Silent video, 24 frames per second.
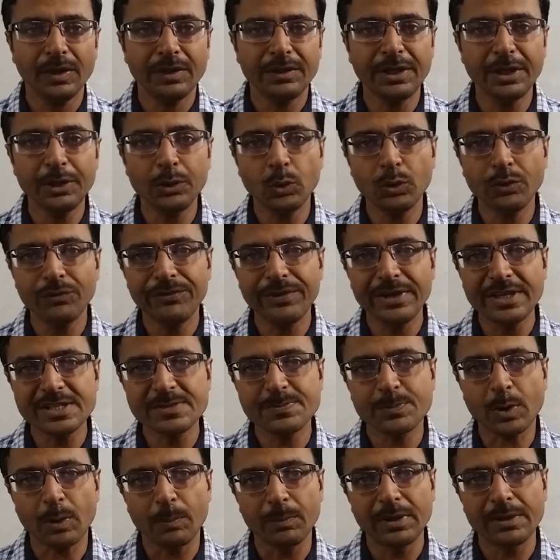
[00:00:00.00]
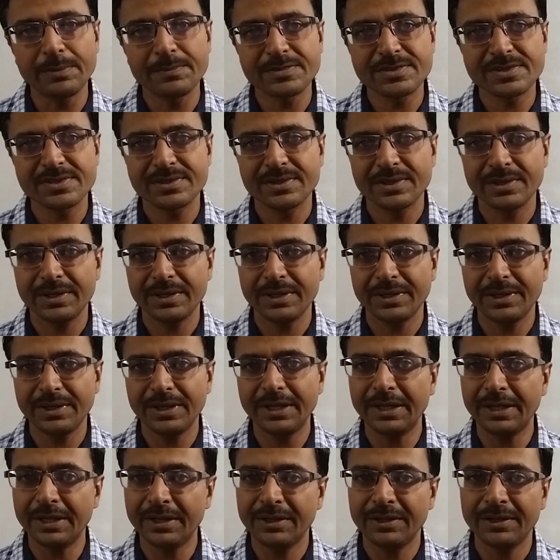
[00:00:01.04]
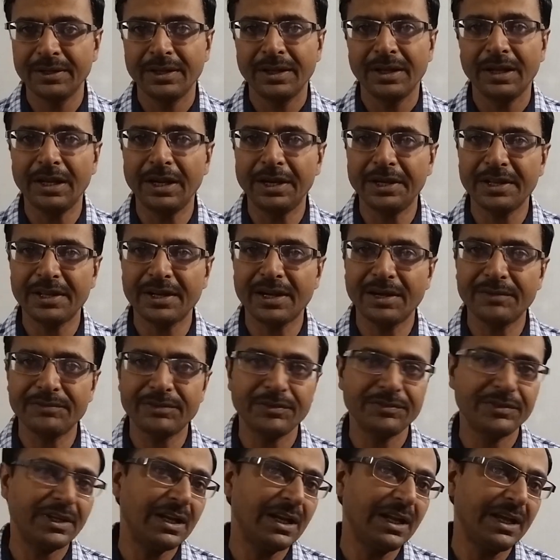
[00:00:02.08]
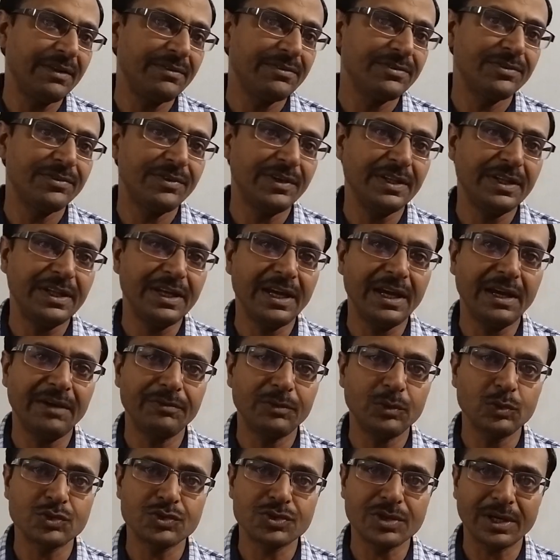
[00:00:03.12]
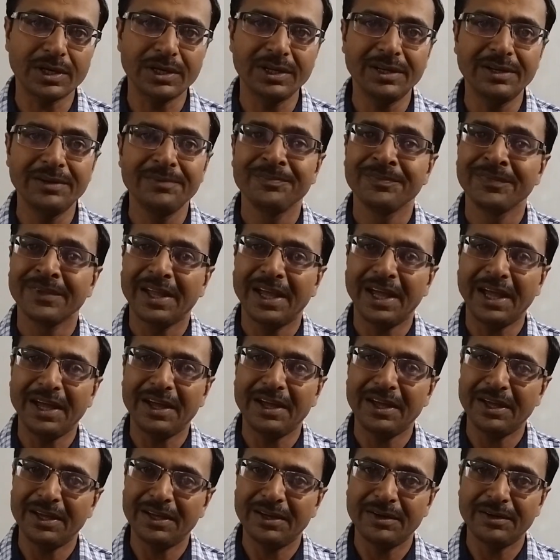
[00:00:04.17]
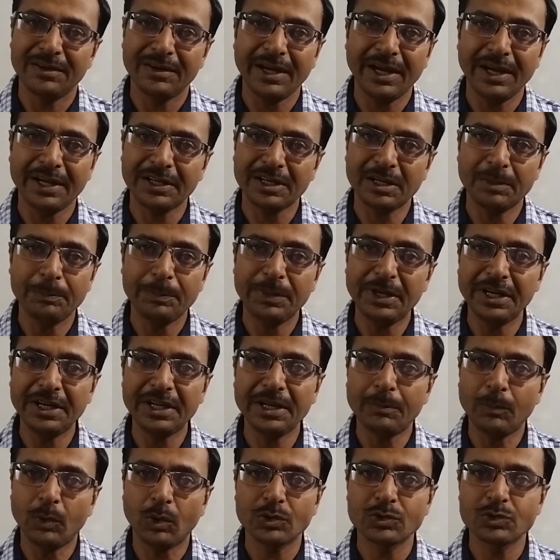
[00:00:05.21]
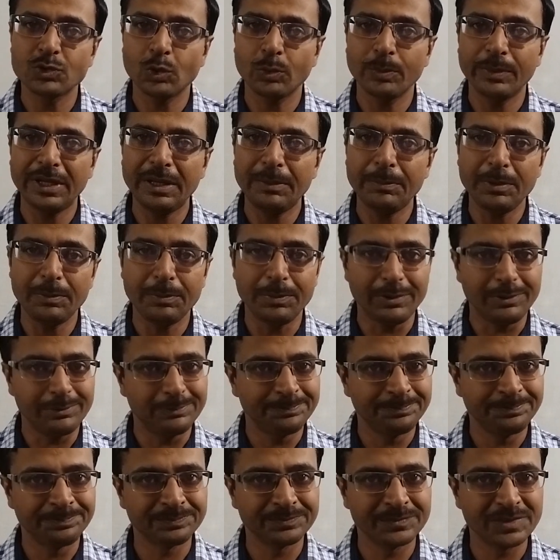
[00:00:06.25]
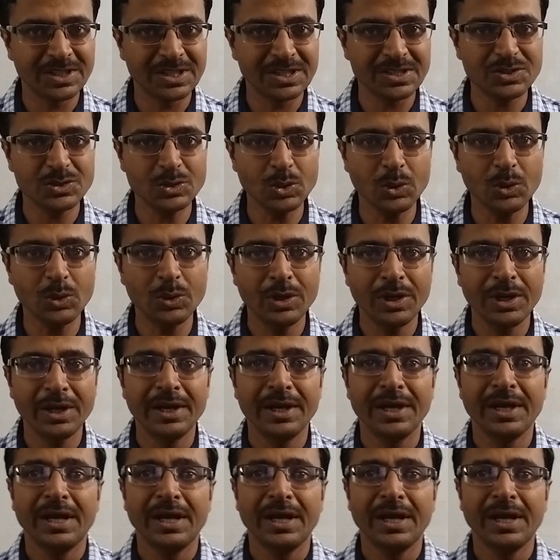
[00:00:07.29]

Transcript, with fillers: they don't face problems in later half of their lives when they have to struggle and compete among so many people. So